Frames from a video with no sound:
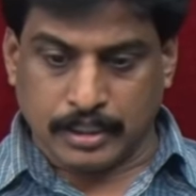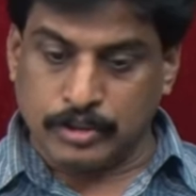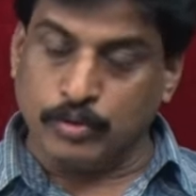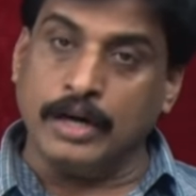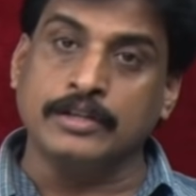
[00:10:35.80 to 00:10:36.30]

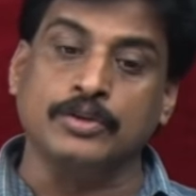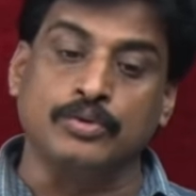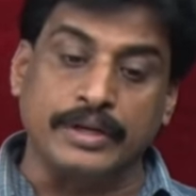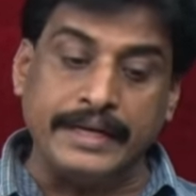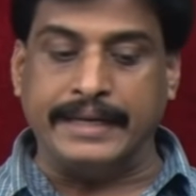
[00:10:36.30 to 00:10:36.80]
You want to
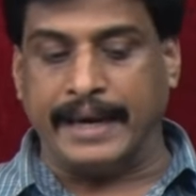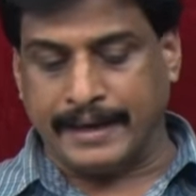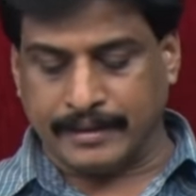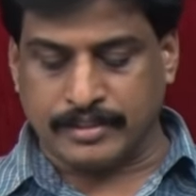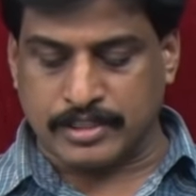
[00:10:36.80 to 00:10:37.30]

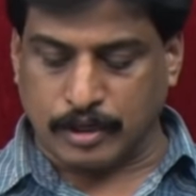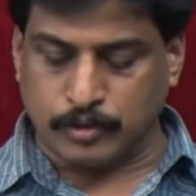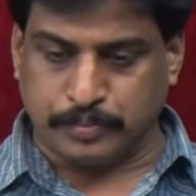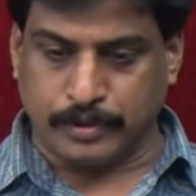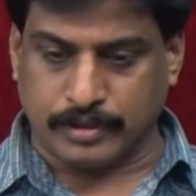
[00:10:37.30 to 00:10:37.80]
redirect this
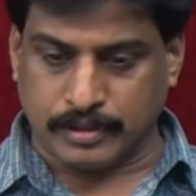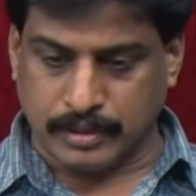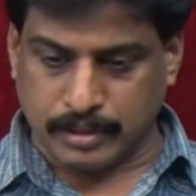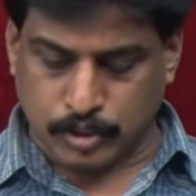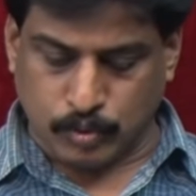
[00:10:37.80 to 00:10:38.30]
output
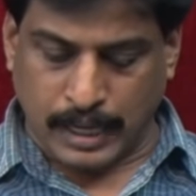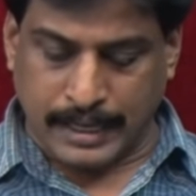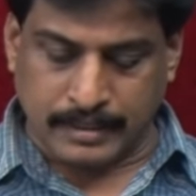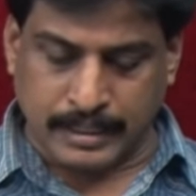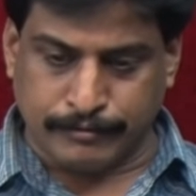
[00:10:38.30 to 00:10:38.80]
to
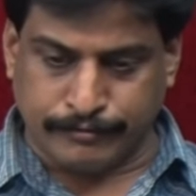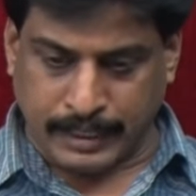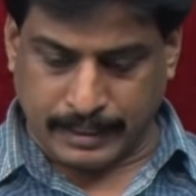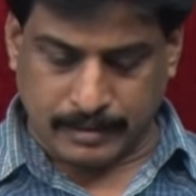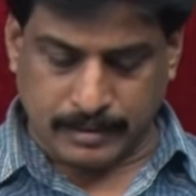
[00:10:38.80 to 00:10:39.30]
another
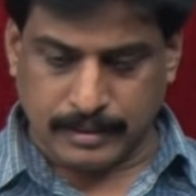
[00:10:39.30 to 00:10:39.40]
file,